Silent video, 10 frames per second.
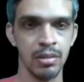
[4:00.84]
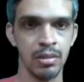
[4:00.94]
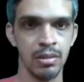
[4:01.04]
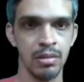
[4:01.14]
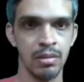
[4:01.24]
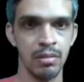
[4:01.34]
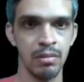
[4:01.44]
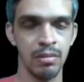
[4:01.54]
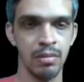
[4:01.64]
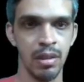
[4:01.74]
So
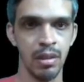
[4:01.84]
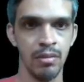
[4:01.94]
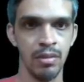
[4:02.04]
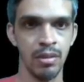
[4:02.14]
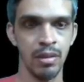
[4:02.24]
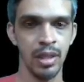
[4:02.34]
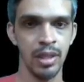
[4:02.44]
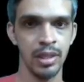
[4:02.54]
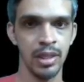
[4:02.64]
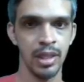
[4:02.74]
we
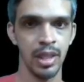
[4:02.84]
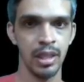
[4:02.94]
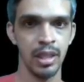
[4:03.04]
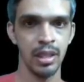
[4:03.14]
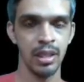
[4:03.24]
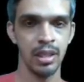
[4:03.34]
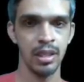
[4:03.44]
already see that